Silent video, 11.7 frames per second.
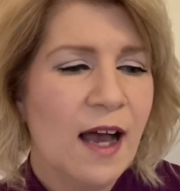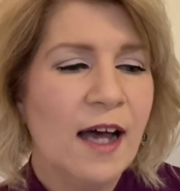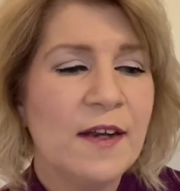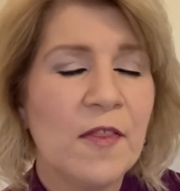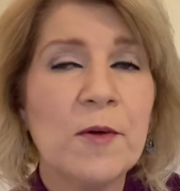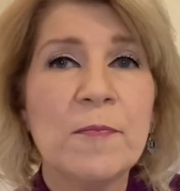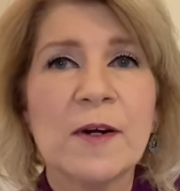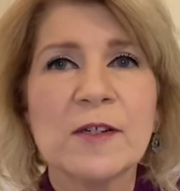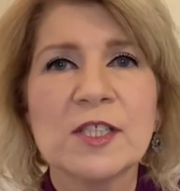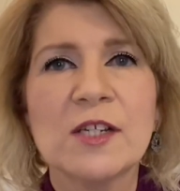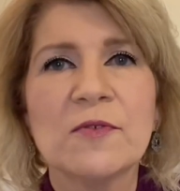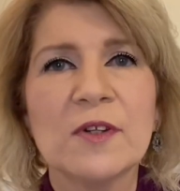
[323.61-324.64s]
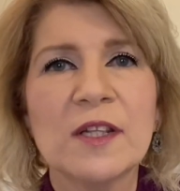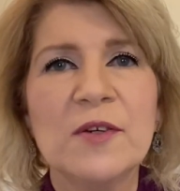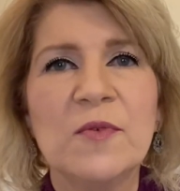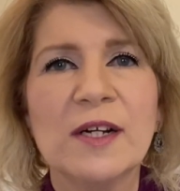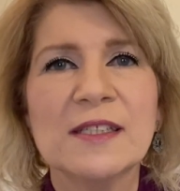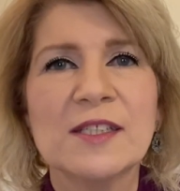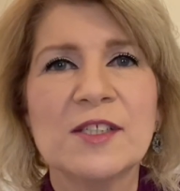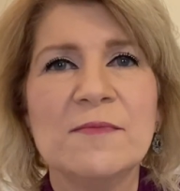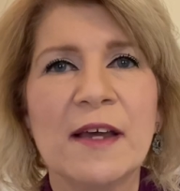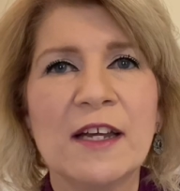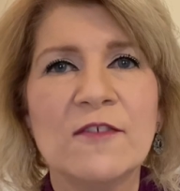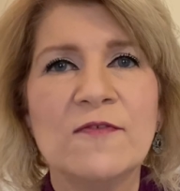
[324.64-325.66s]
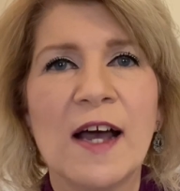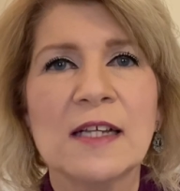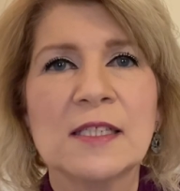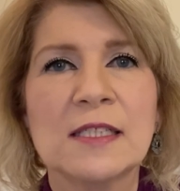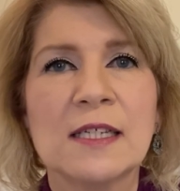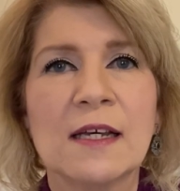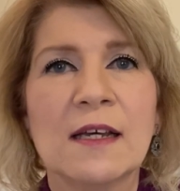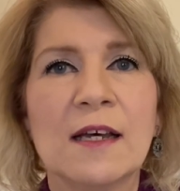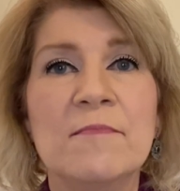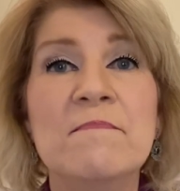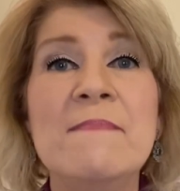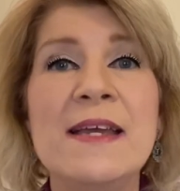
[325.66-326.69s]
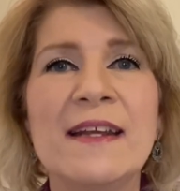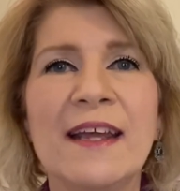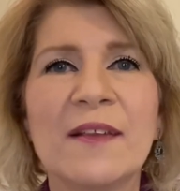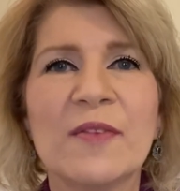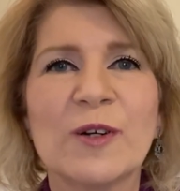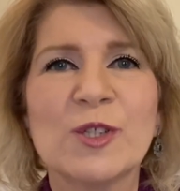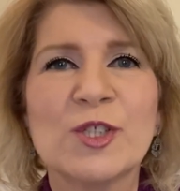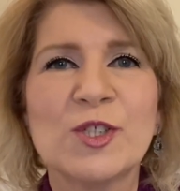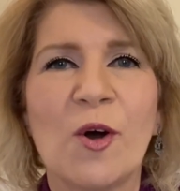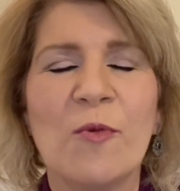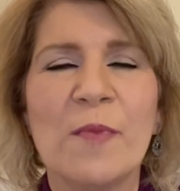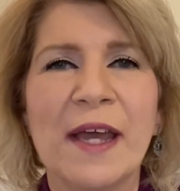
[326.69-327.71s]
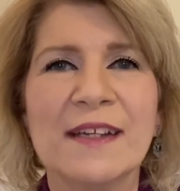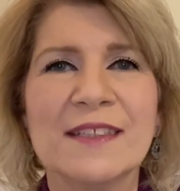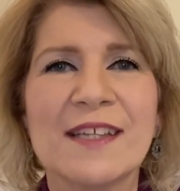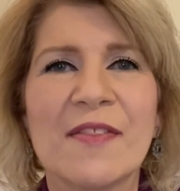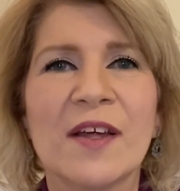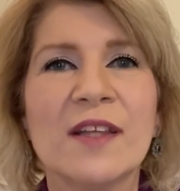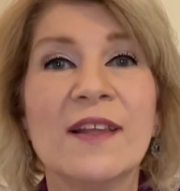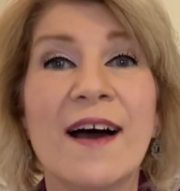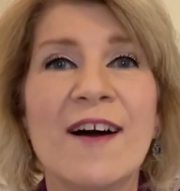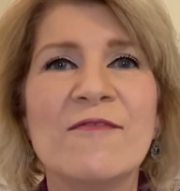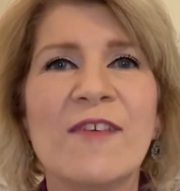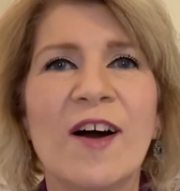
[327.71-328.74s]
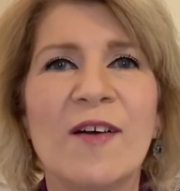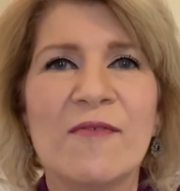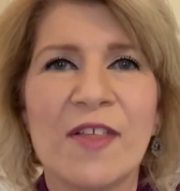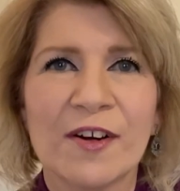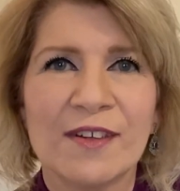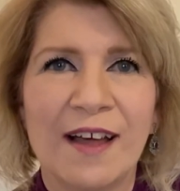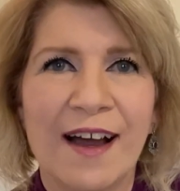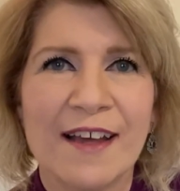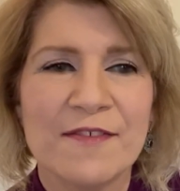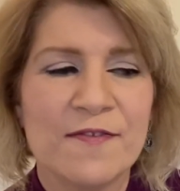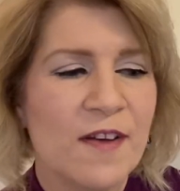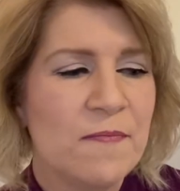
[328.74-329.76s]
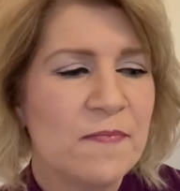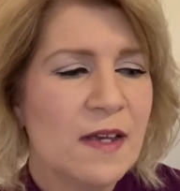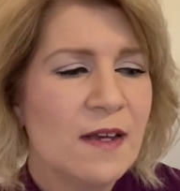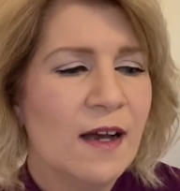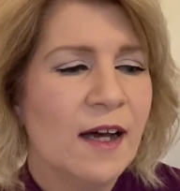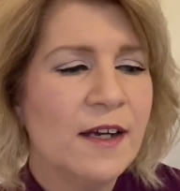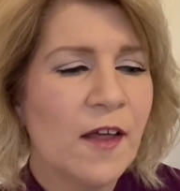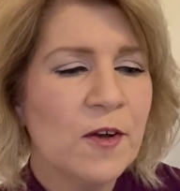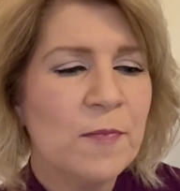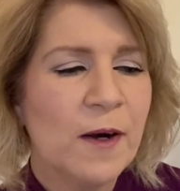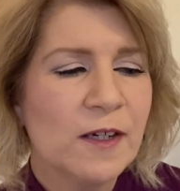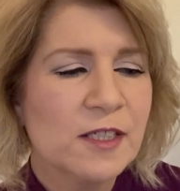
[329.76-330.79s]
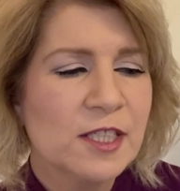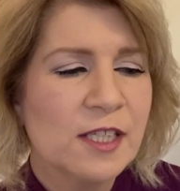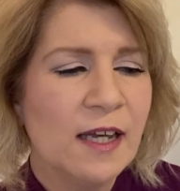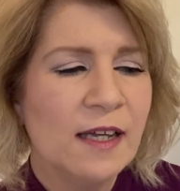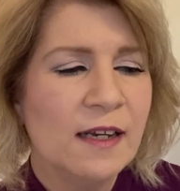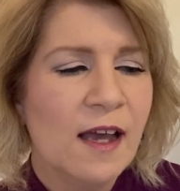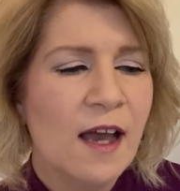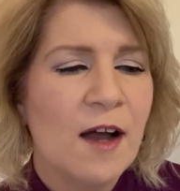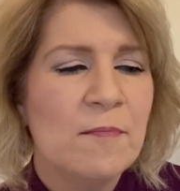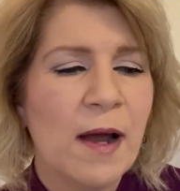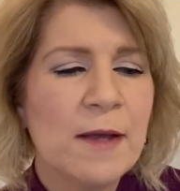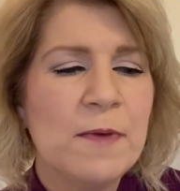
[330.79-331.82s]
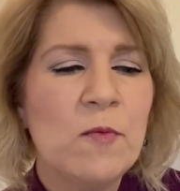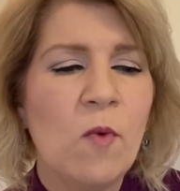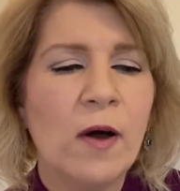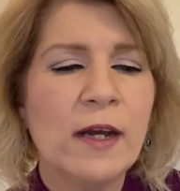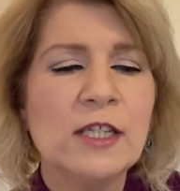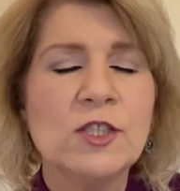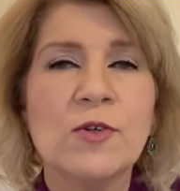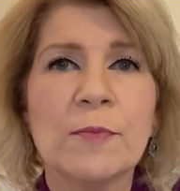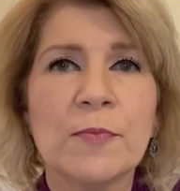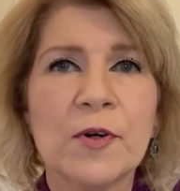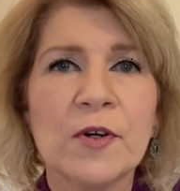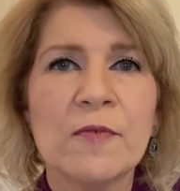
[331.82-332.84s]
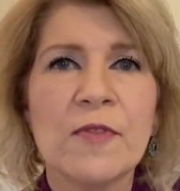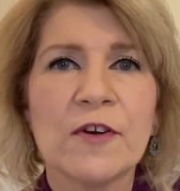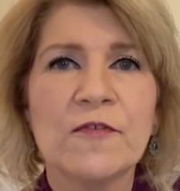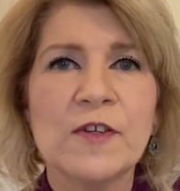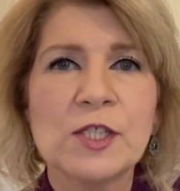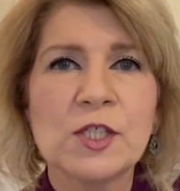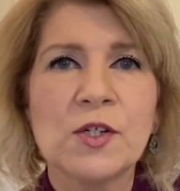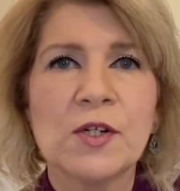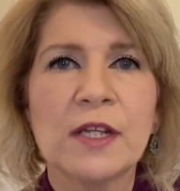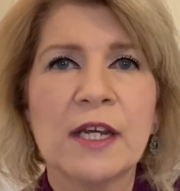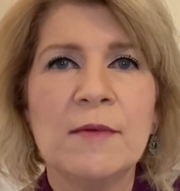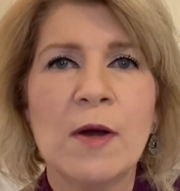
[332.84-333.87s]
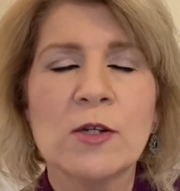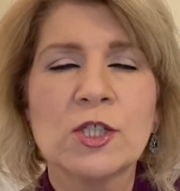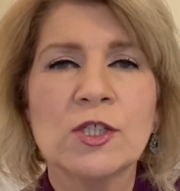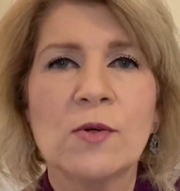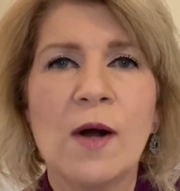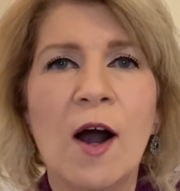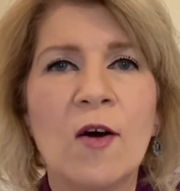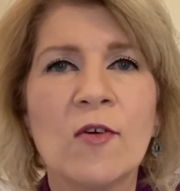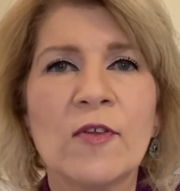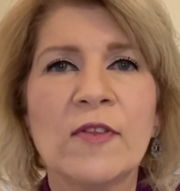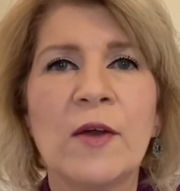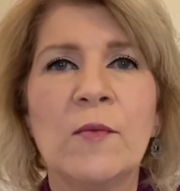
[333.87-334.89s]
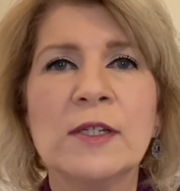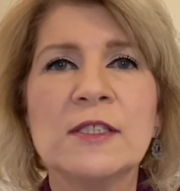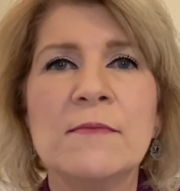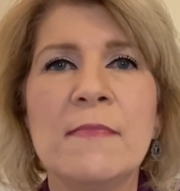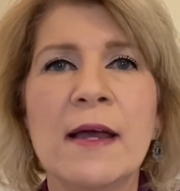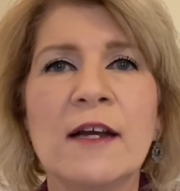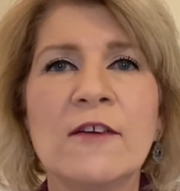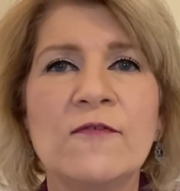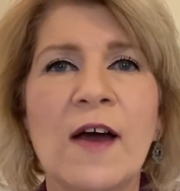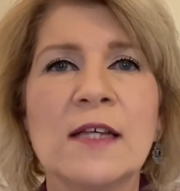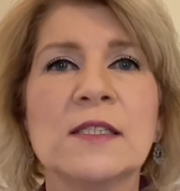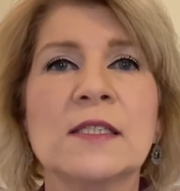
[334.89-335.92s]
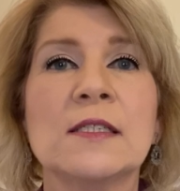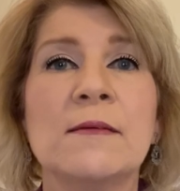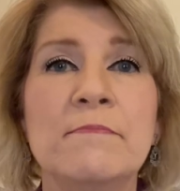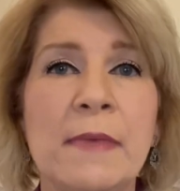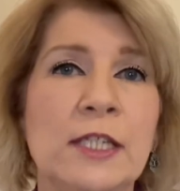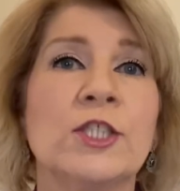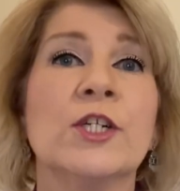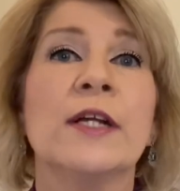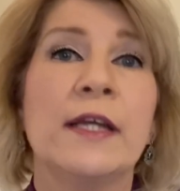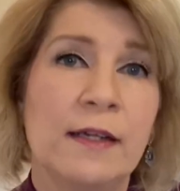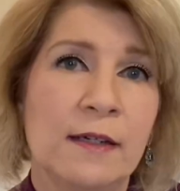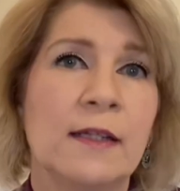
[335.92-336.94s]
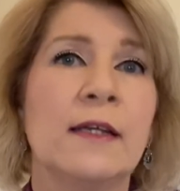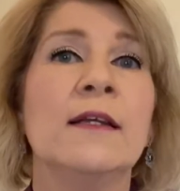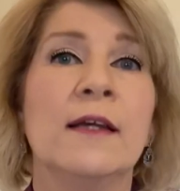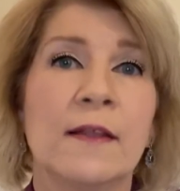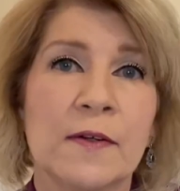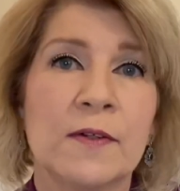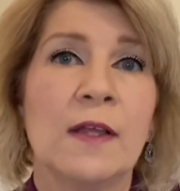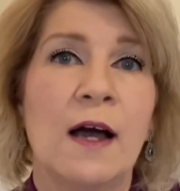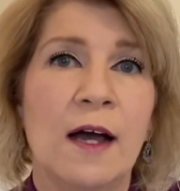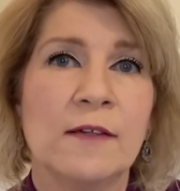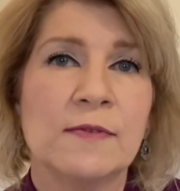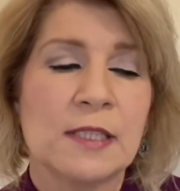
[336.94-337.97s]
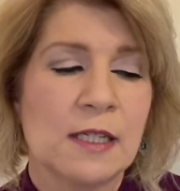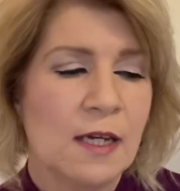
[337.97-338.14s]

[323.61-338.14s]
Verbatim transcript: Another person really wants to manifest meeting their soulmate, the love of their life. Another person might be wanting to improve their physical and emotional health, and they want to manifest some major healing in their lives.